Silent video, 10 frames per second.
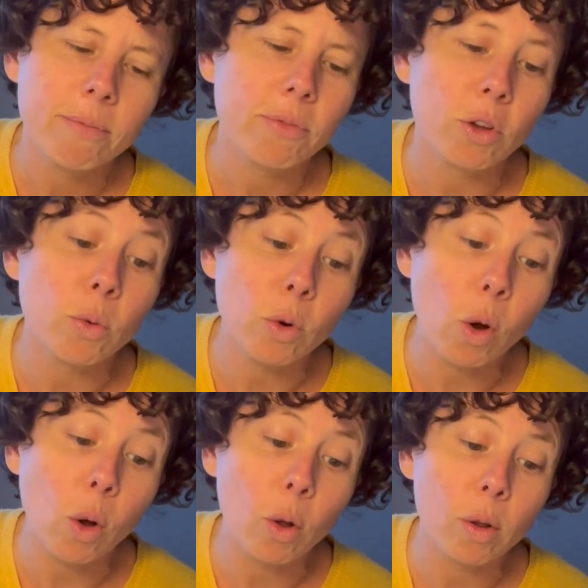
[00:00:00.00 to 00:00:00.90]
to
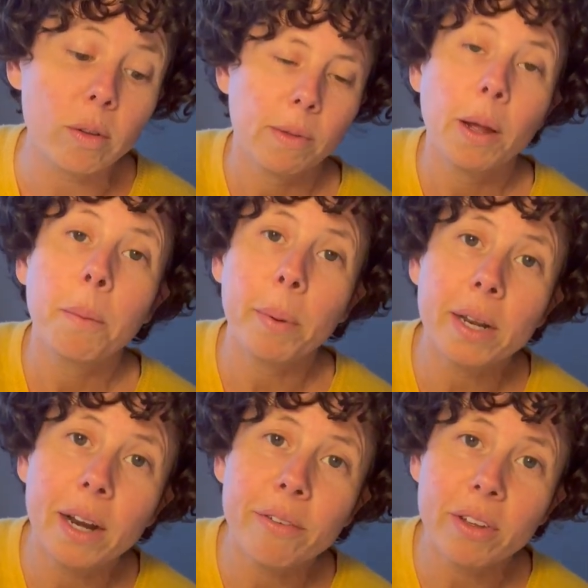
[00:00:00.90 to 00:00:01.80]
roll, but
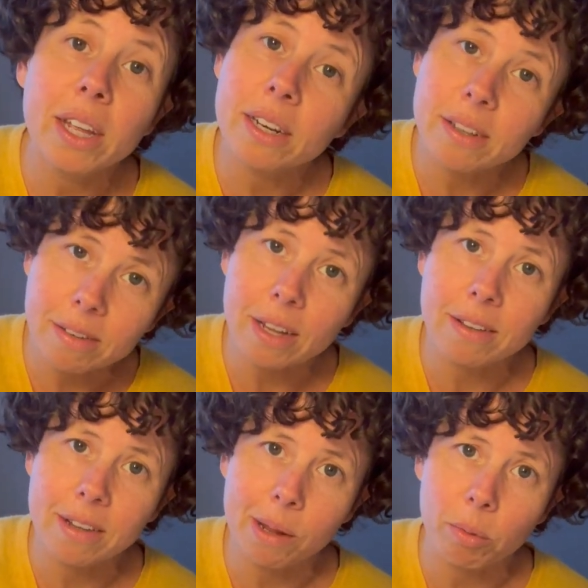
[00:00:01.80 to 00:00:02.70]
enough in to stay
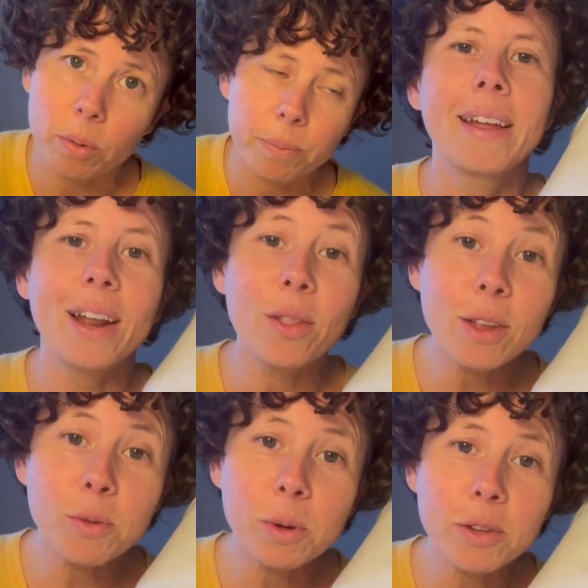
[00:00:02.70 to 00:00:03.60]
stable. Now
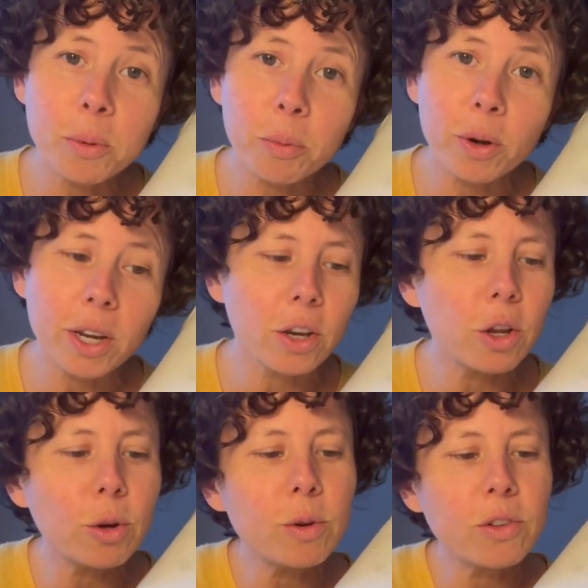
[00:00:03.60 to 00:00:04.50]
these wheels are pretty
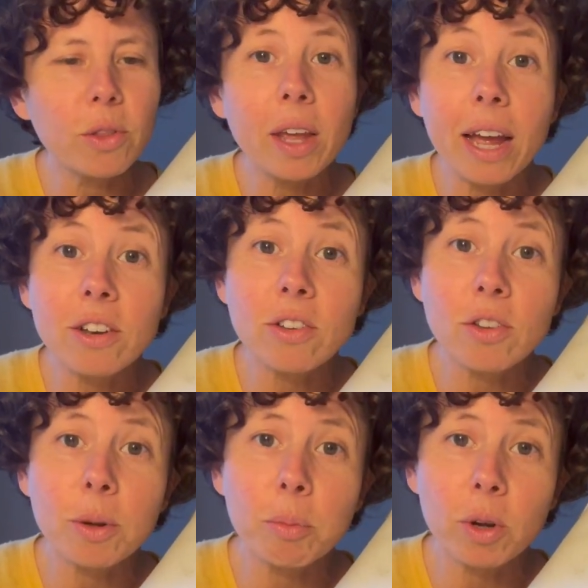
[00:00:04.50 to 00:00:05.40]
new, so the edges
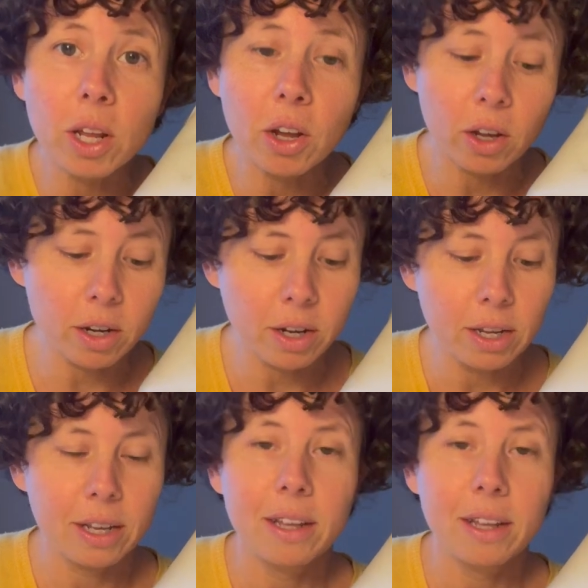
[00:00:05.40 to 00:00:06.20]
look pretty good.